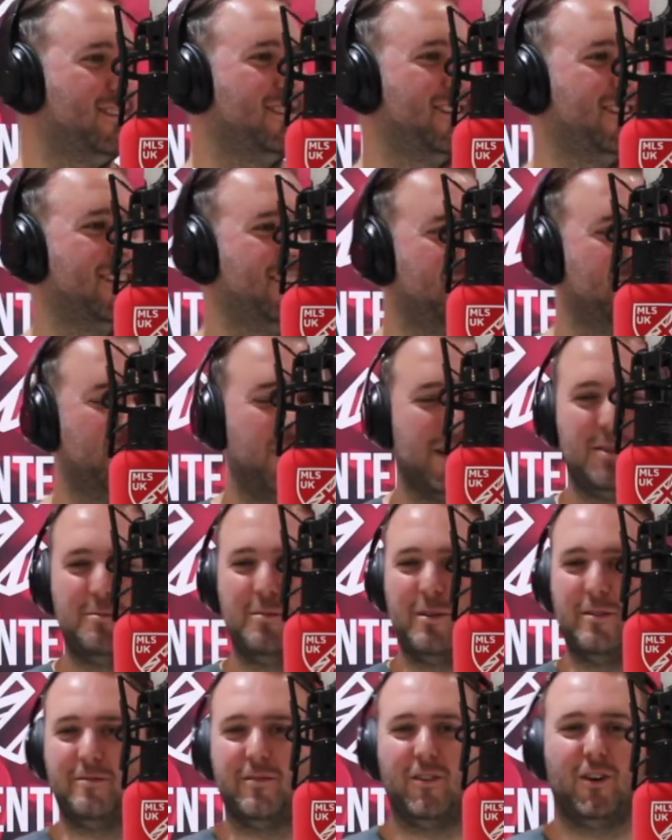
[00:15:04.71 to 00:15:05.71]
the week
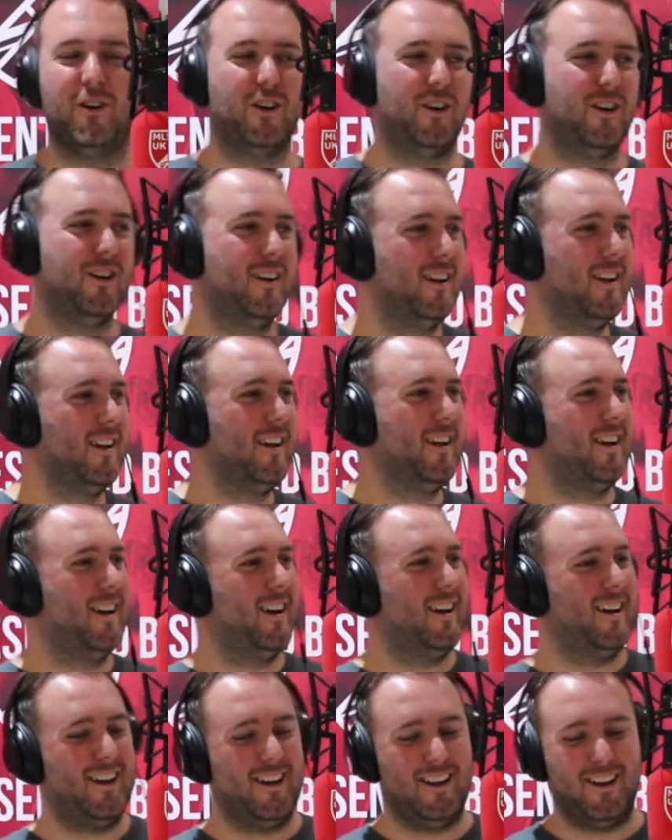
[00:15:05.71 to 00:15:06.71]
before,
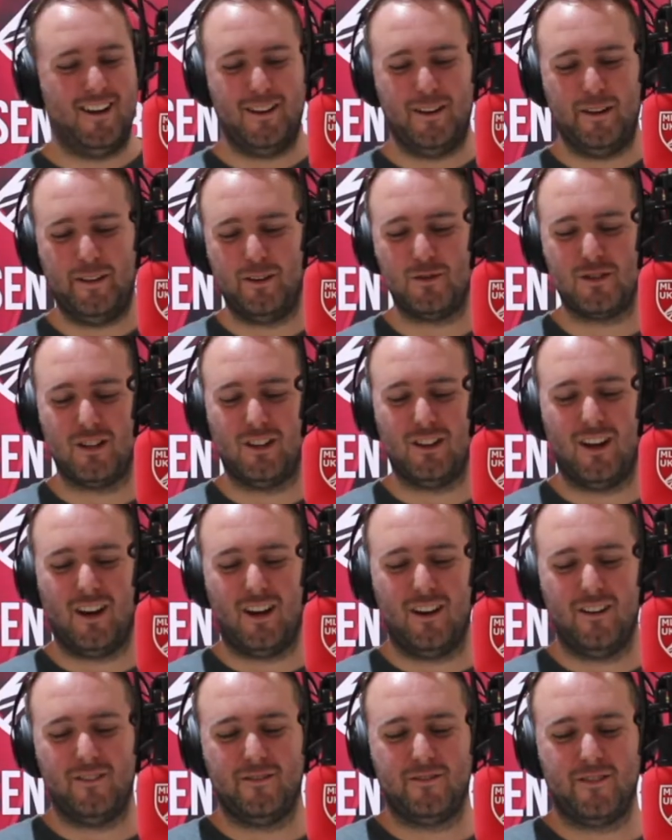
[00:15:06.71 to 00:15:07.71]
there was a
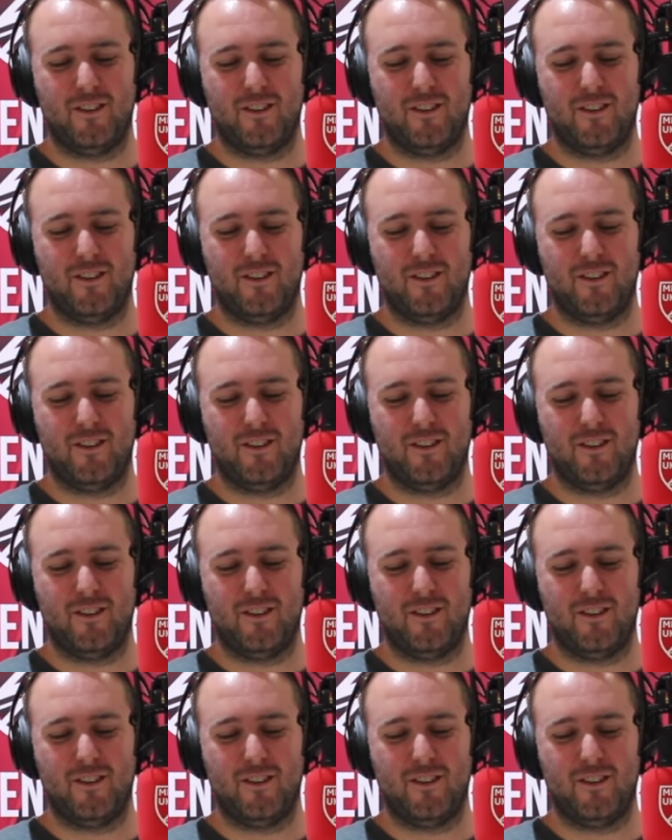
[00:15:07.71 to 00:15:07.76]
lot of...